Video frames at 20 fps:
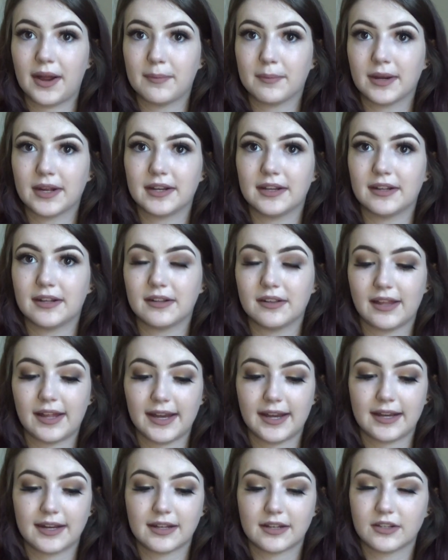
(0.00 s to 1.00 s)
I'm gonna
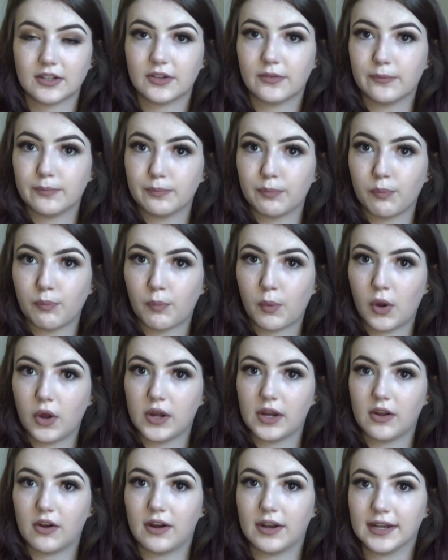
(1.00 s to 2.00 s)
like
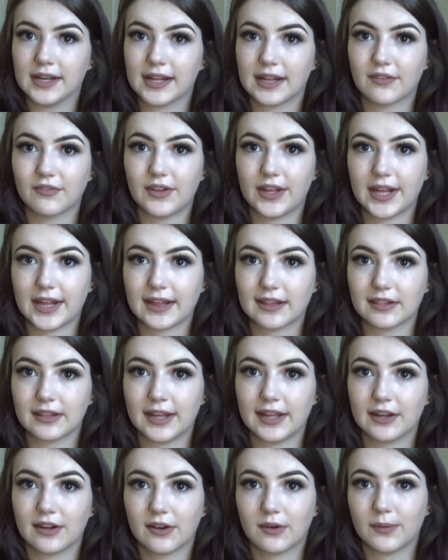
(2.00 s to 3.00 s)
put it on his face
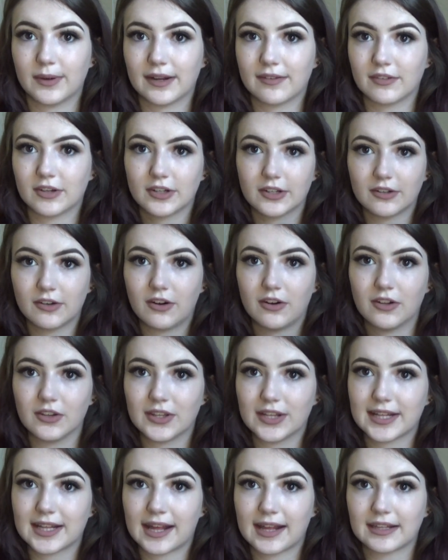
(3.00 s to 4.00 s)
later whenever all
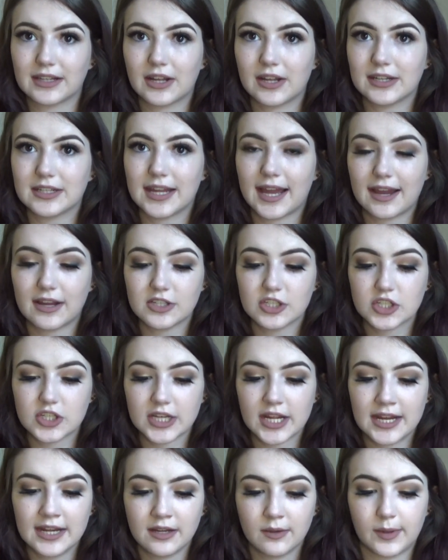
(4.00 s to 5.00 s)
this is not
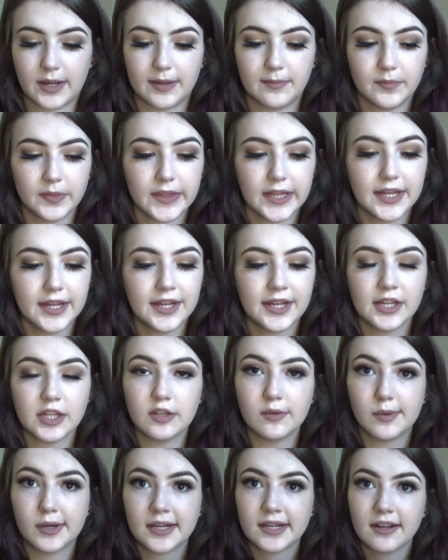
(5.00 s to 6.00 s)
attached. Anyway,
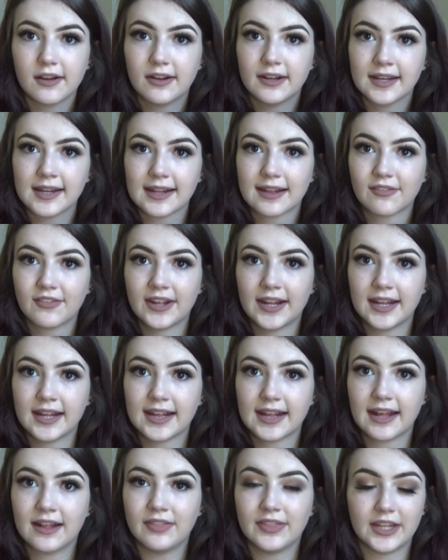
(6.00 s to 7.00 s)
you put it on his
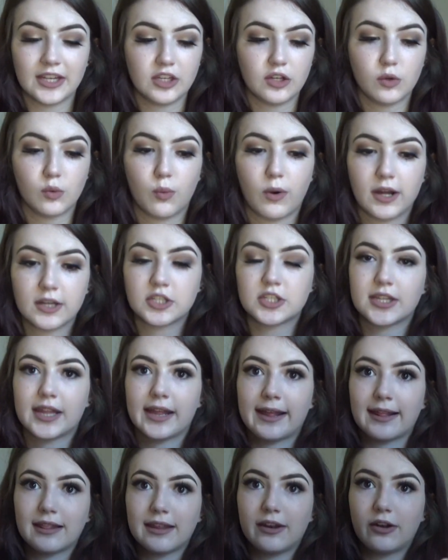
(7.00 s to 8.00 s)
face and then you watch
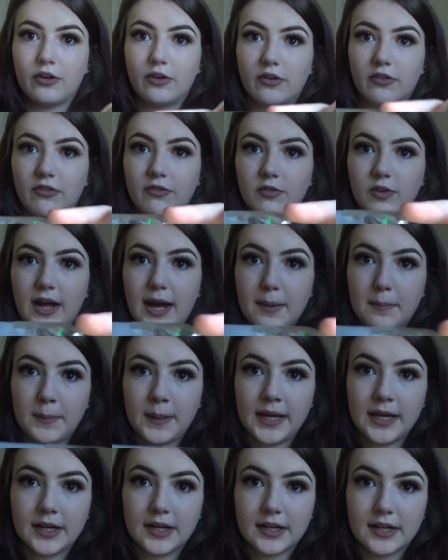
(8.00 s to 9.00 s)
this little flap
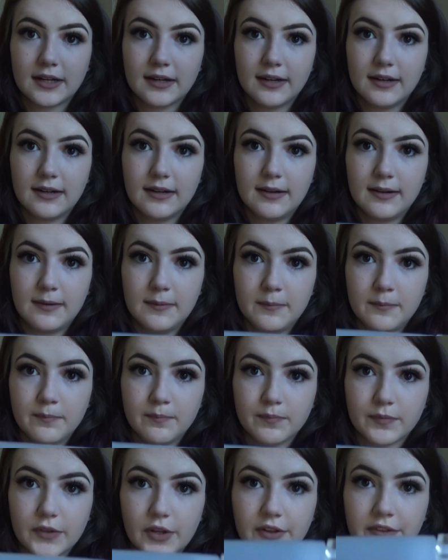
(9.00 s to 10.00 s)
here
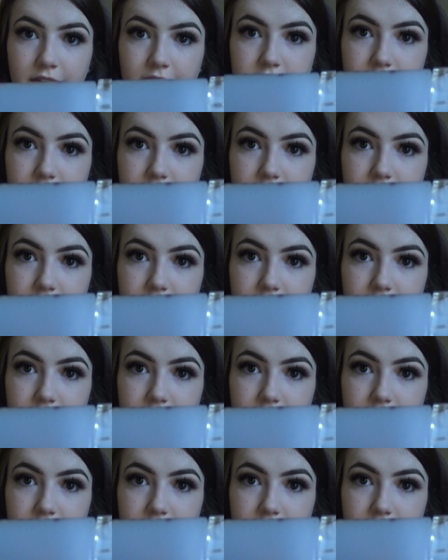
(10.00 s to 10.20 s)
on the